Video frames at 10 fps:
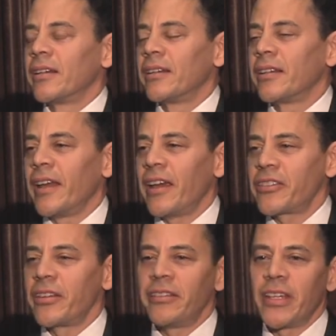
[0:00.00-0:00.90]
the
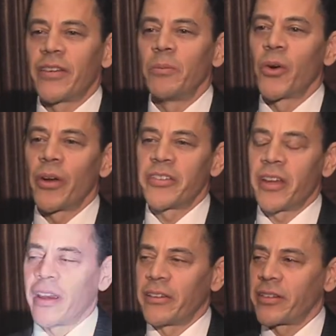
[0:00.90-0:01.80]
nation is even more
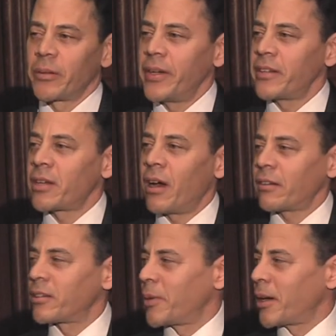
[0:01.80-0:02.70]
changed. Nobody
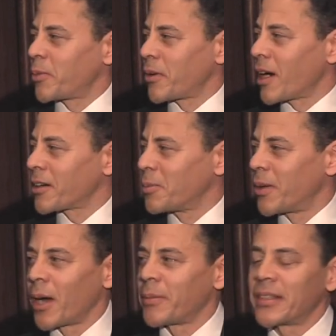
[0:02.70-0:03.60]
talks about Barack
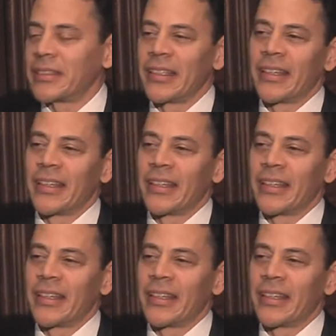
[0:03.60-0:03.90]
Obama